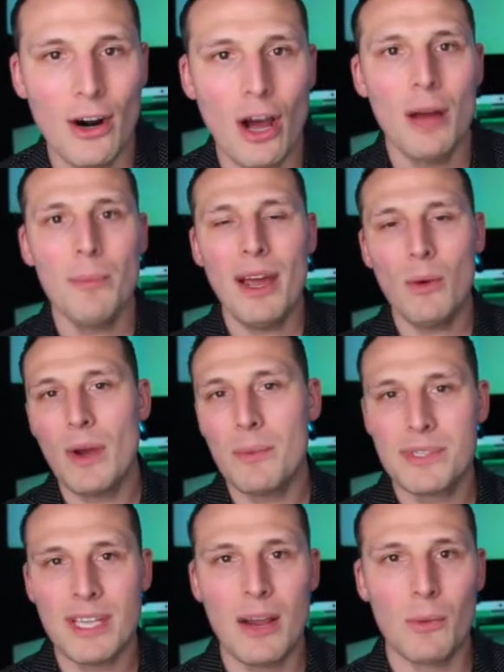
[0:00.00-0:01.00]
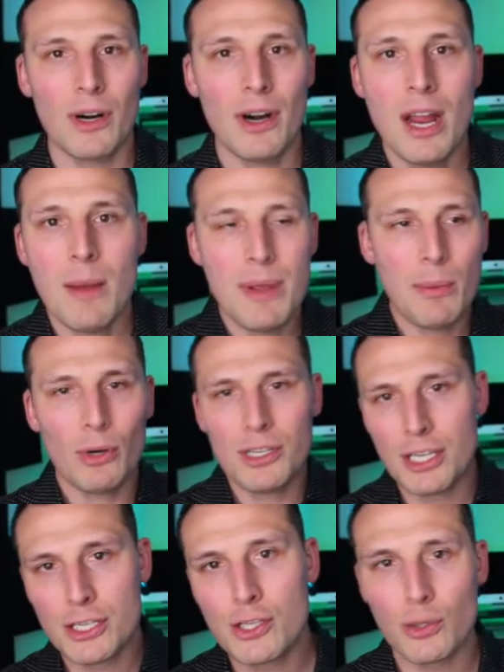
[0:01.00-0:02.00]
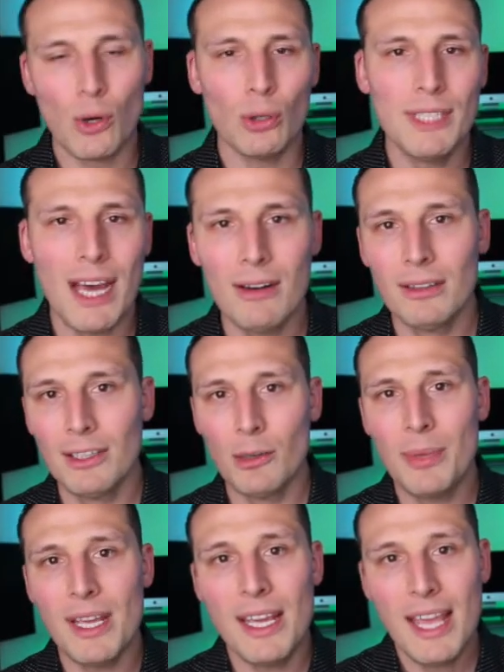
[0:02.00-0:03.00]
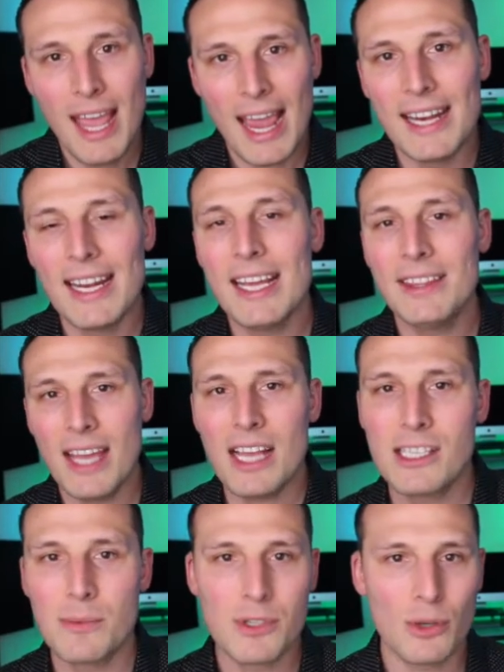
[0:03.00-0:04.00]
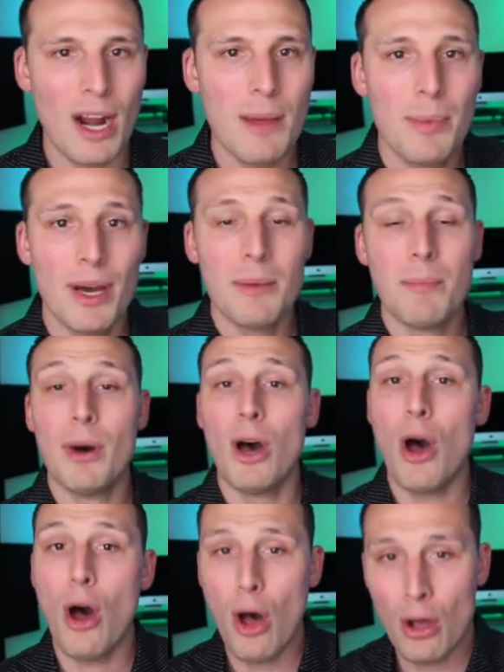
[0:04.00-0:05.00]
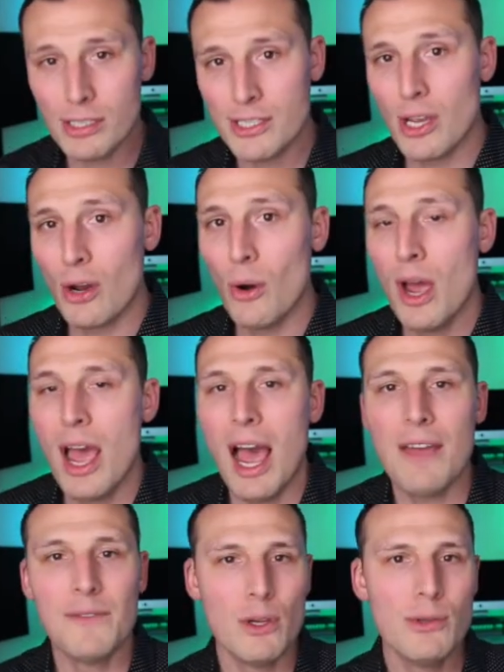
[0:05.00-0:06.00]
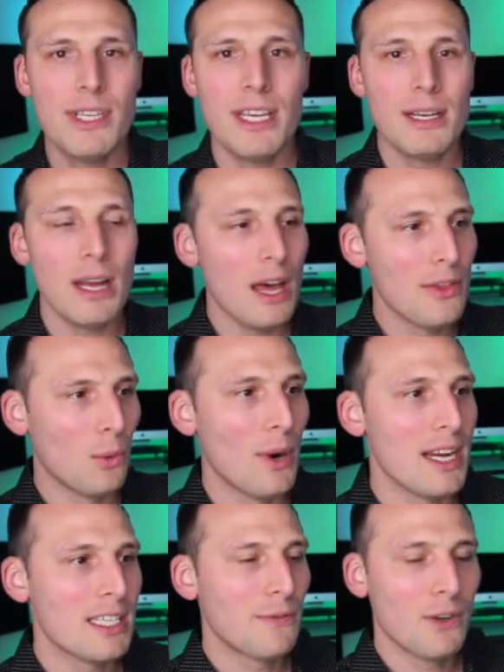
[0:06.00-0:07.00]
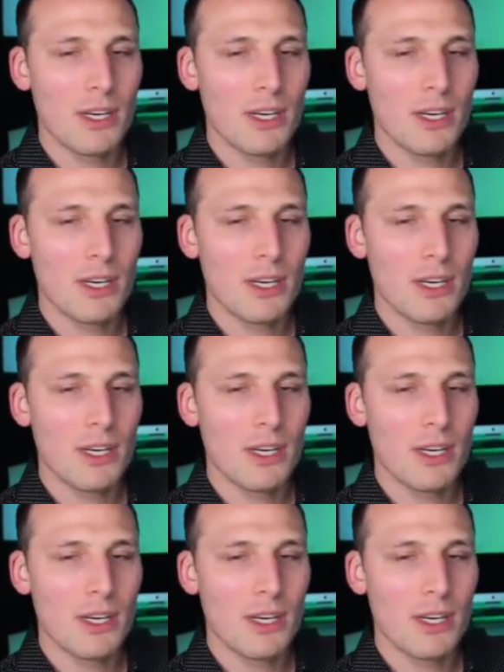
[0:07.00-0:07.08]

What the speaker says: on my website, where people can just scroll down a little bit and hit that subscribe button, but also I've used it in other ways. For